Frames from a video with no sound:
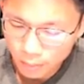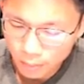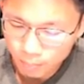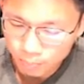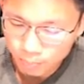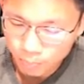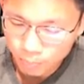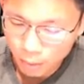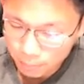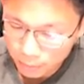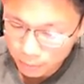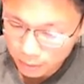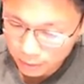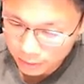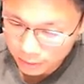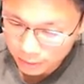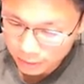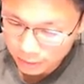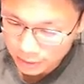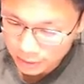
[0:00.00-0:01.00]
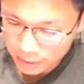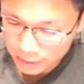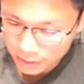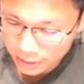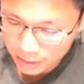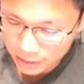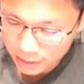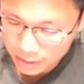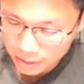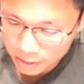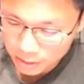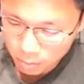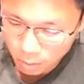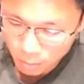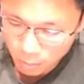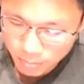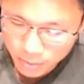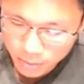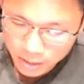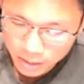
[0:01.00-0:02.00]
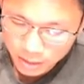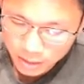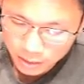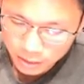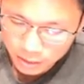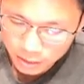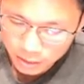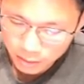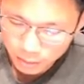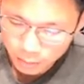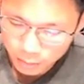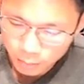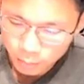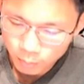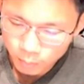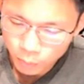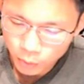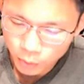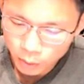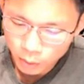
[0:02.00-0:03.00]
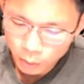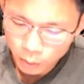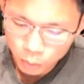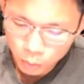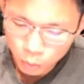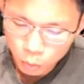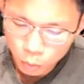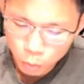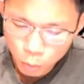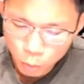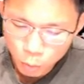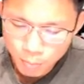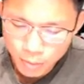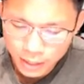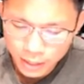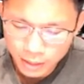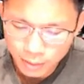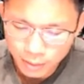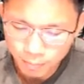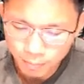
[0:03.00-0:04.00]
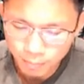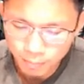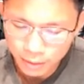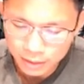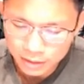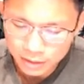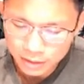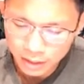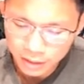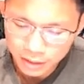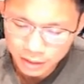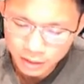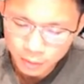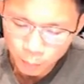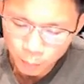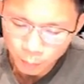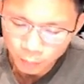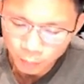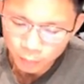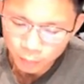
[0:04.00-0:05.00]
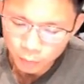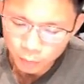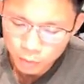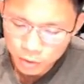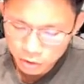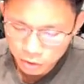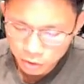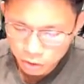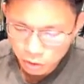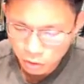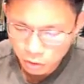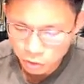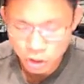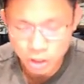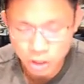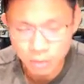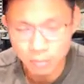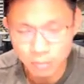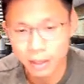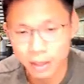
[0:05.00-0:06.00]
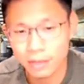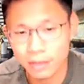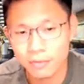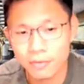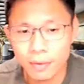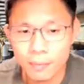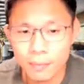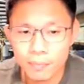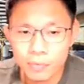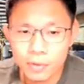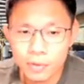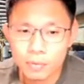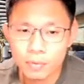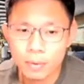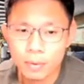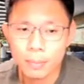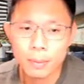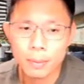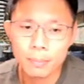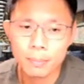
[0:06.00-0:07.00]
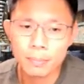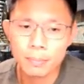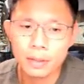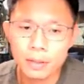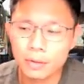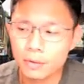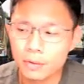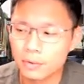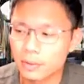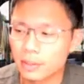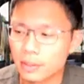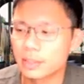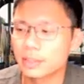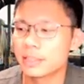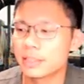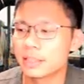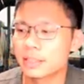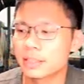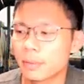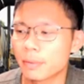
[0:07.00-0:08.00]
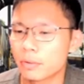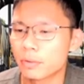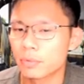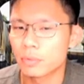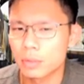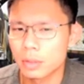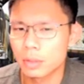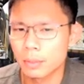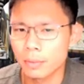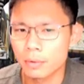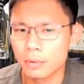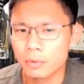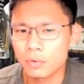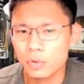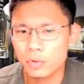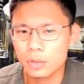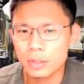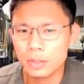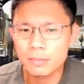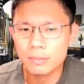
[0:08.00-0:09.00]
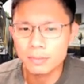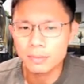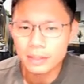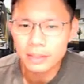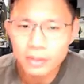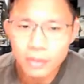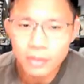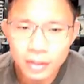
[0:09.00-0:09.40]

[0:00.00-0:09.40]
popular in this case will be the 2-bed per study, which is not cheap. If I remember correctly, it's about $3 million